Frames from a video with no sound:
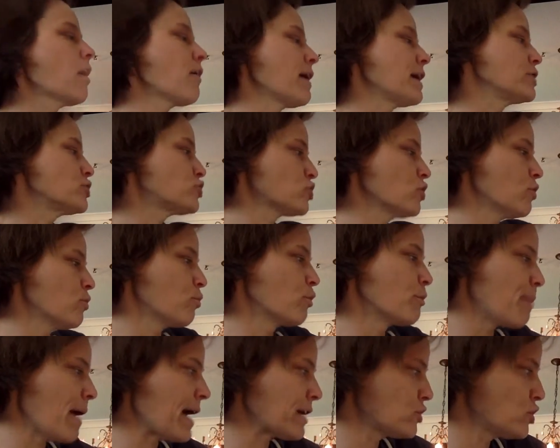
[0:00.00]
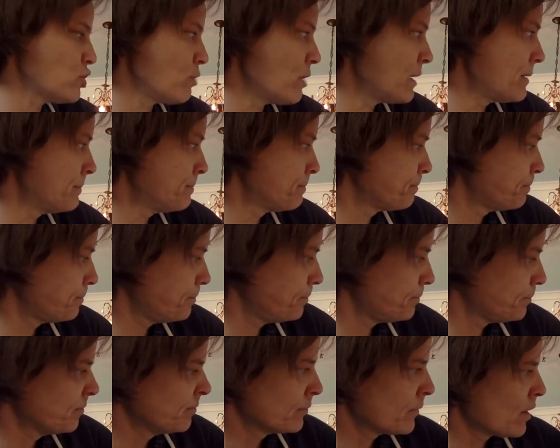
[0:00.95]
all right, so we're back to it.
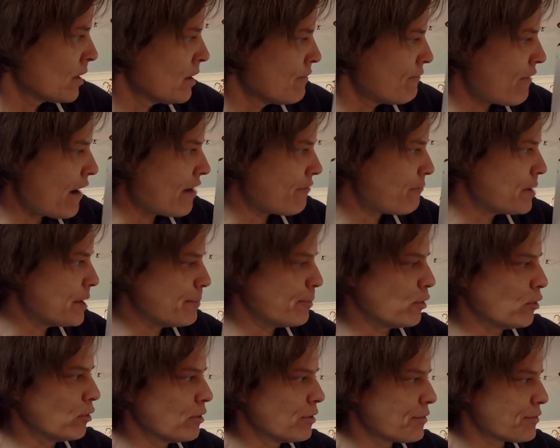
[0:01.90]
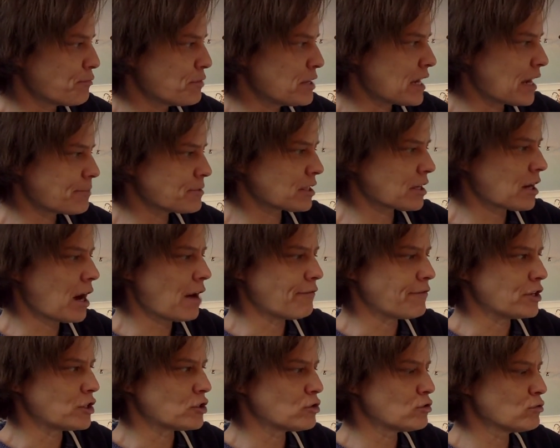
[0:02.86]
5 people, 3 cups of
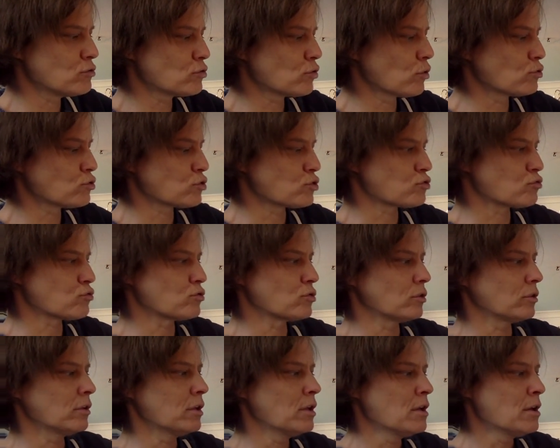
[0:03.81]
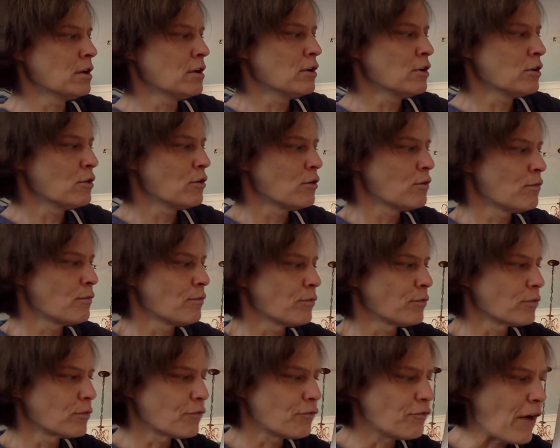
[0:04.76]
coffee, 2 toaster strudel,
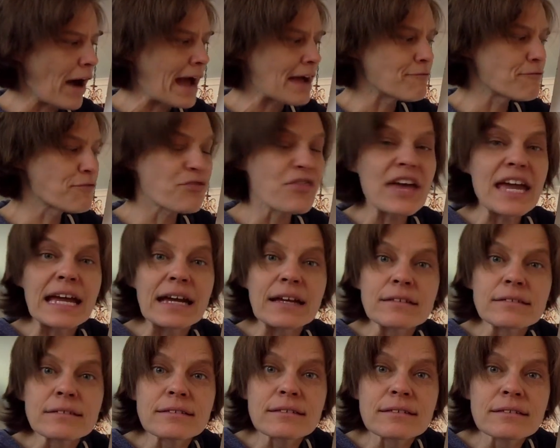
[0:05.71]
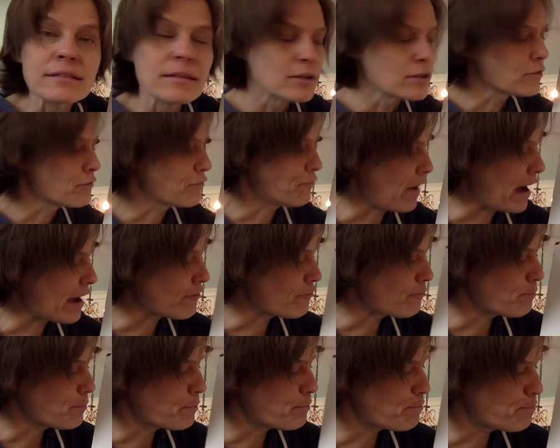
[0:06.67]
5 things. 5
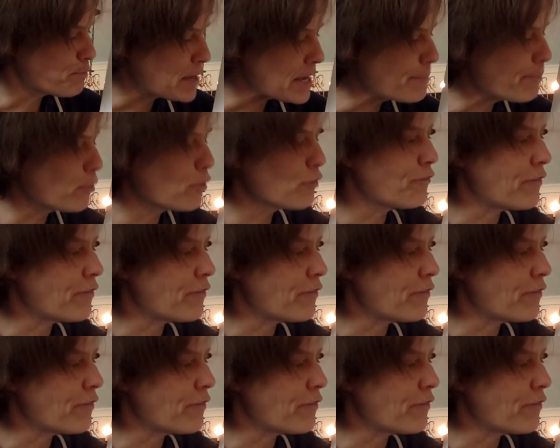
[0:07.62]
people,